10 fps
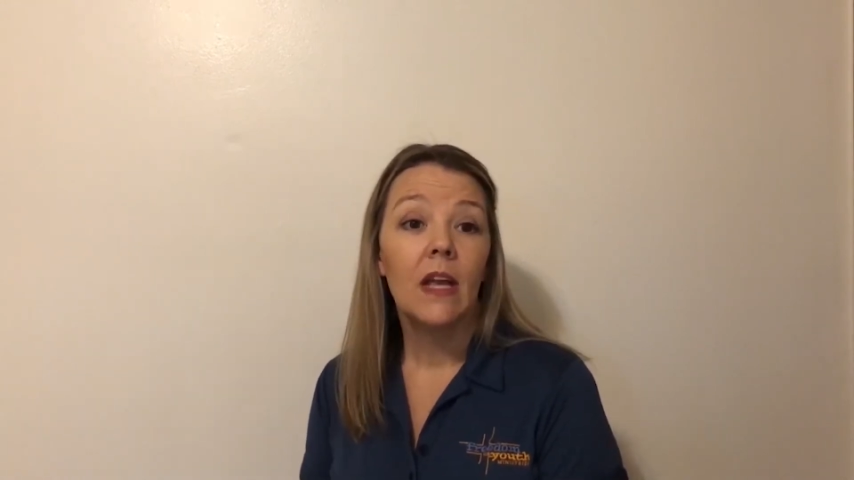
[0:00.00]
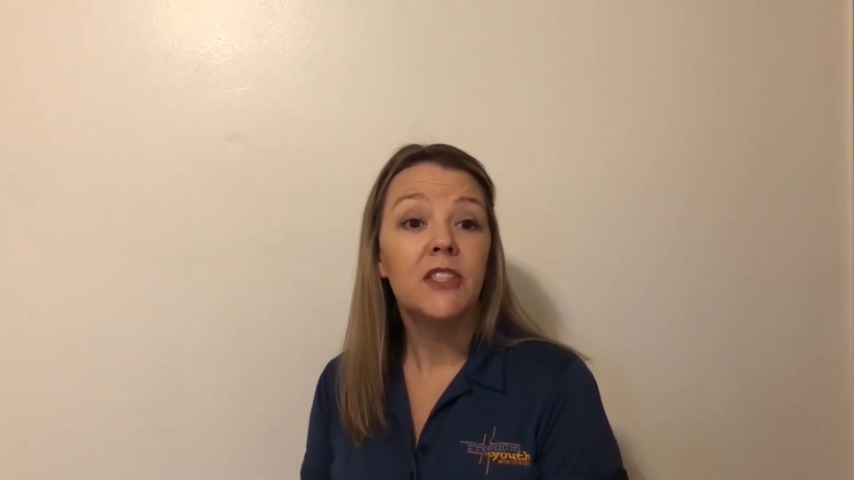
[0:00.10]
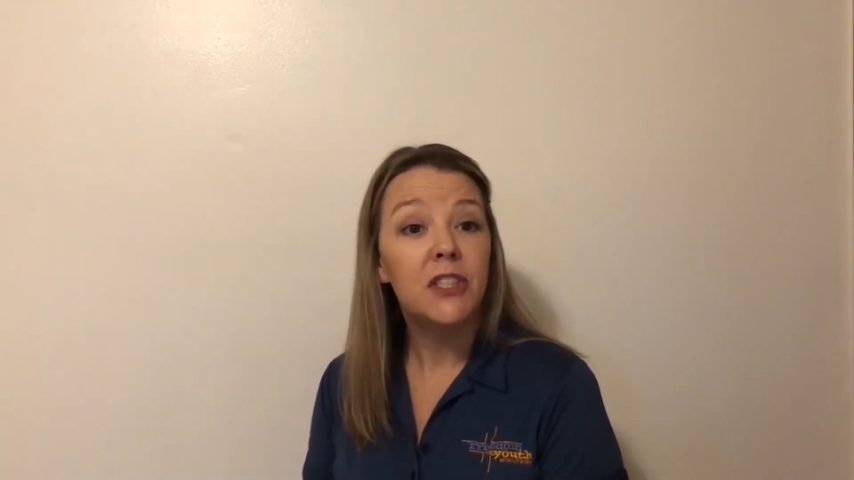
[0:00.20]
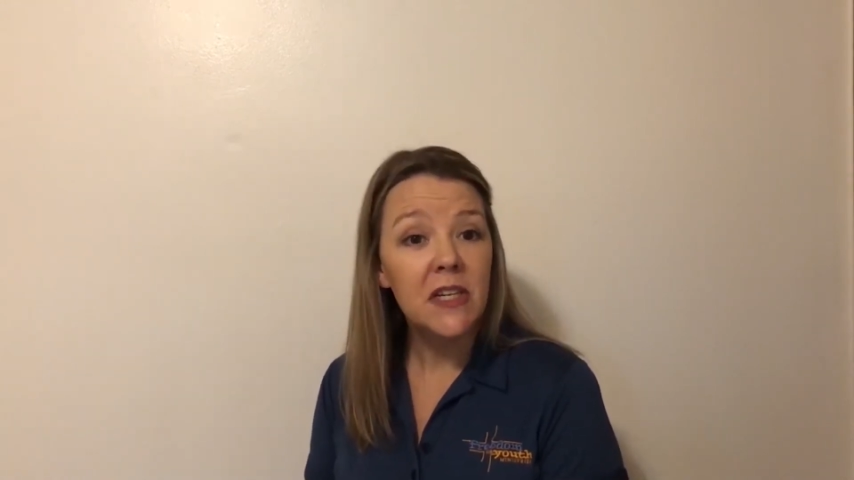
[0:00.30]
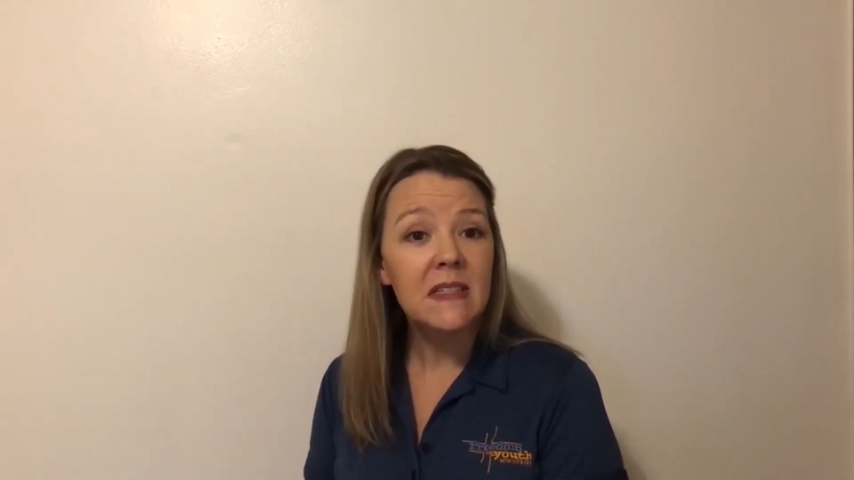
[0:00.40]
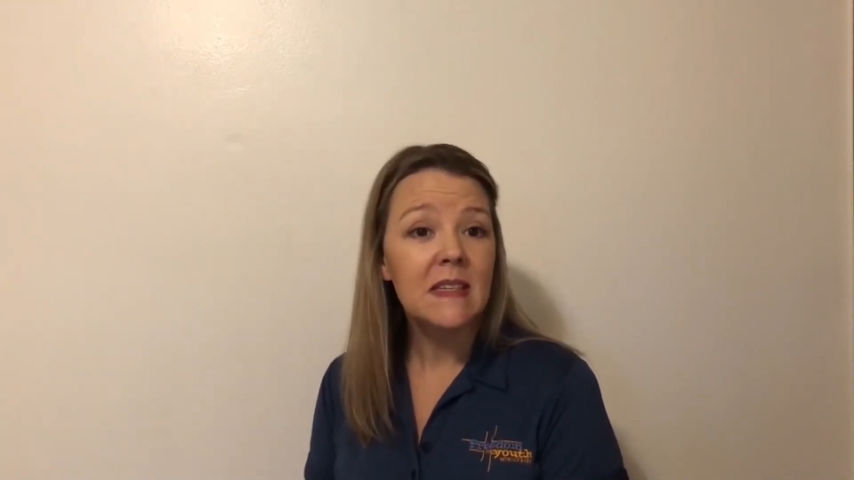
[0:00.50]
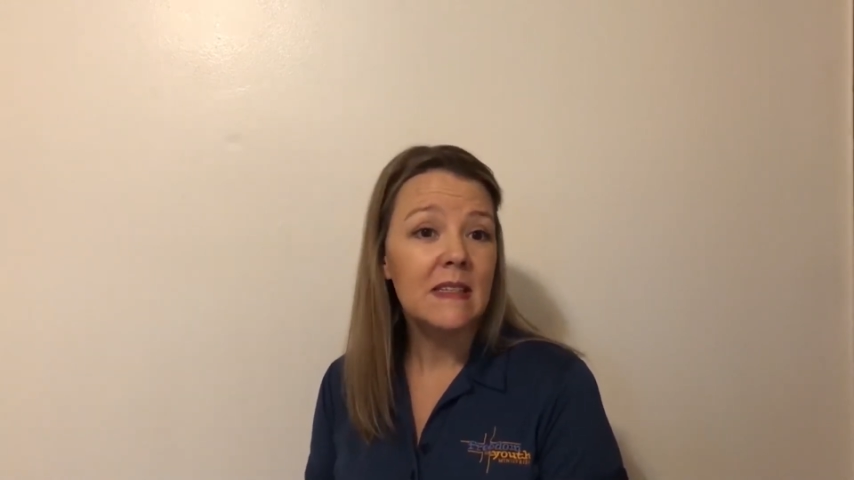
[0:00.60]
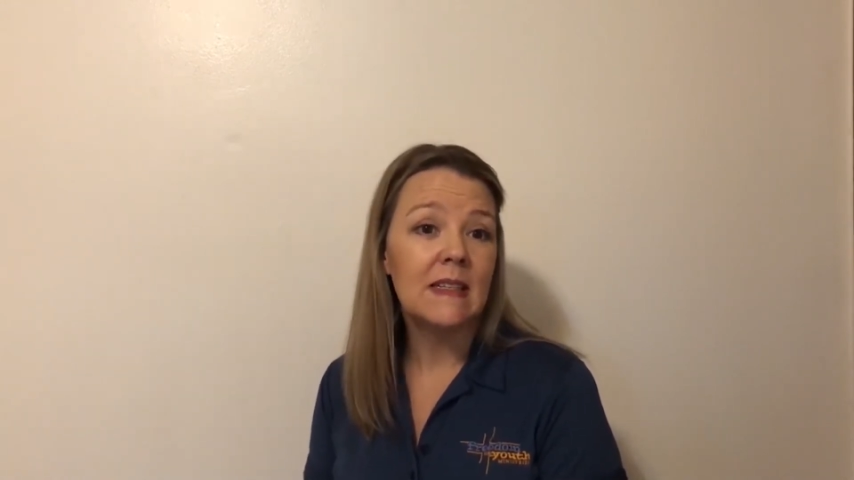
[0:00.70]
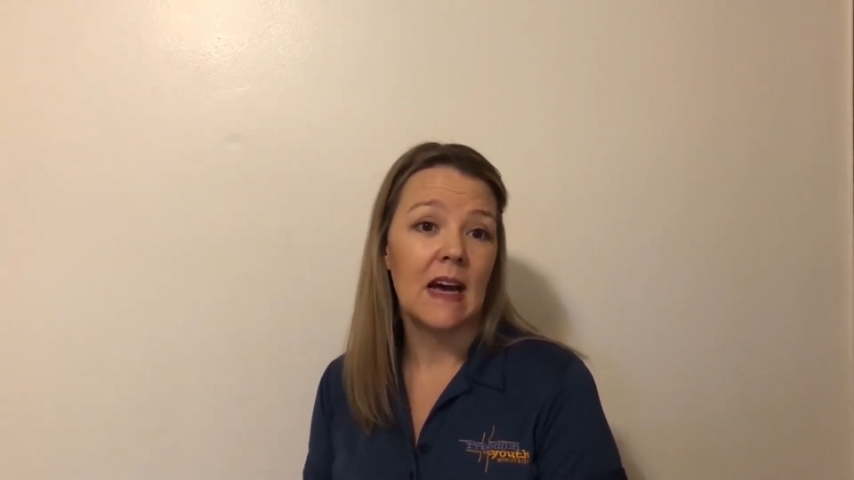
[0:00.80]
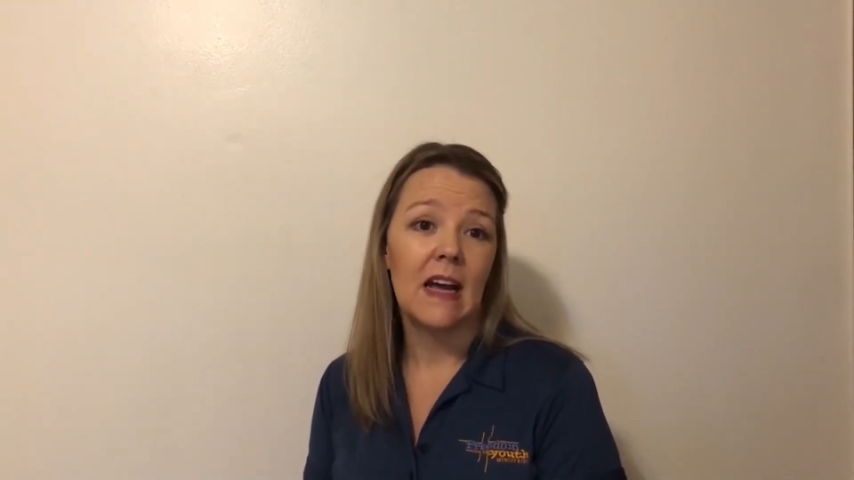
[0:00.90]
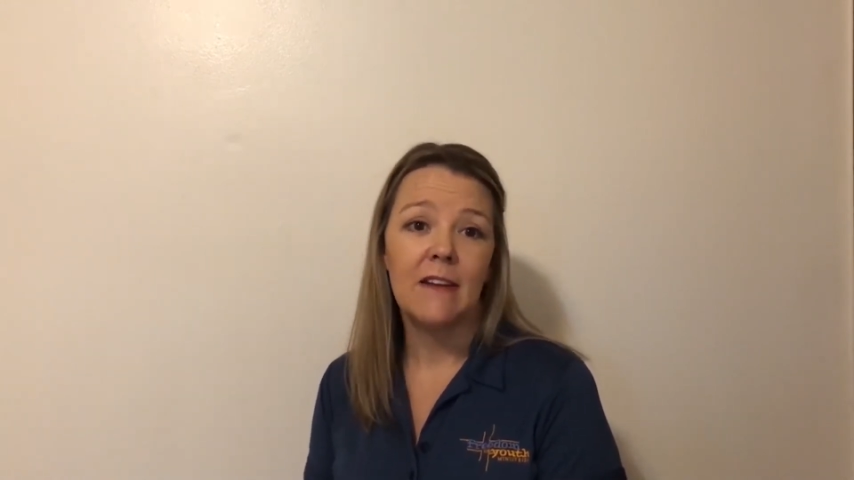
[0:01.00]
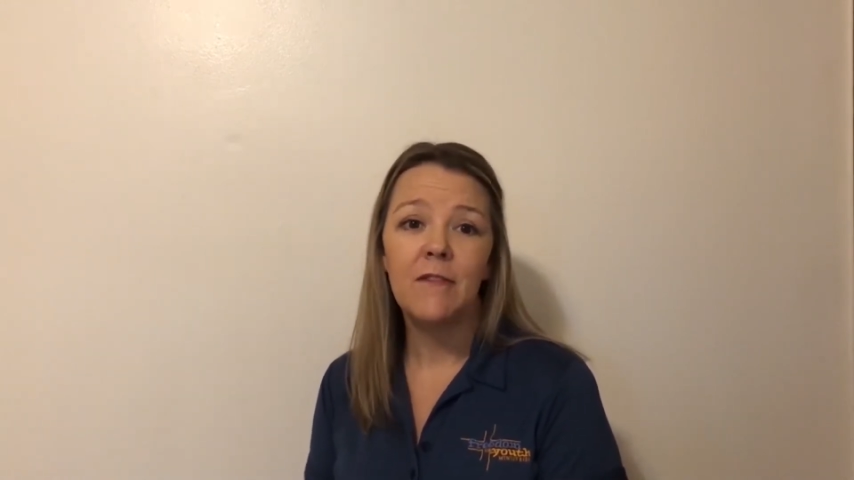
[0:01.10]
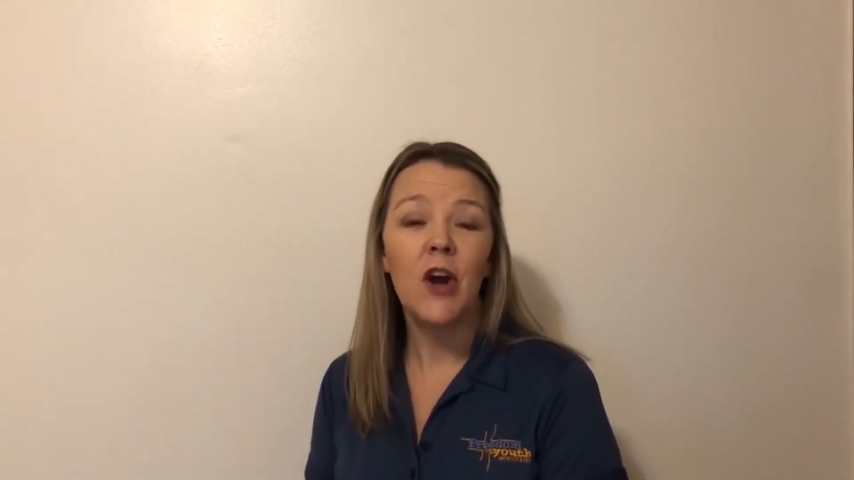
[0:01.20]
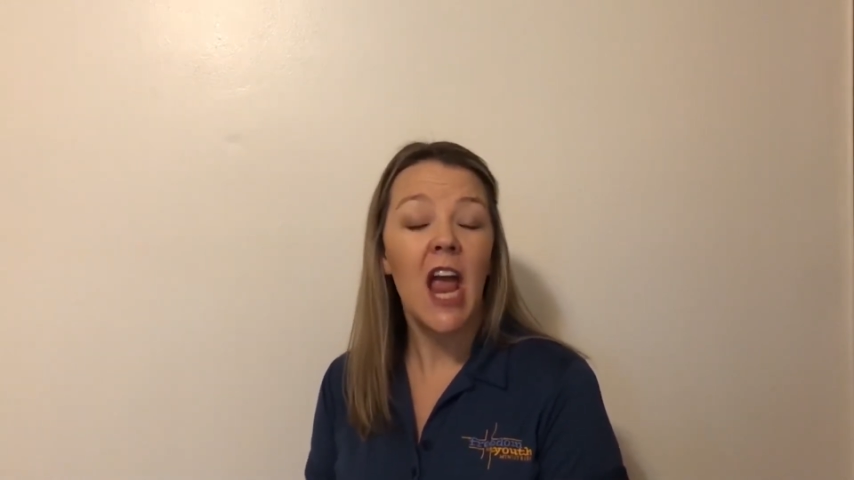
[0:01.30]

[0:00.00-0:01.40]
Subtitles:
Jesus died for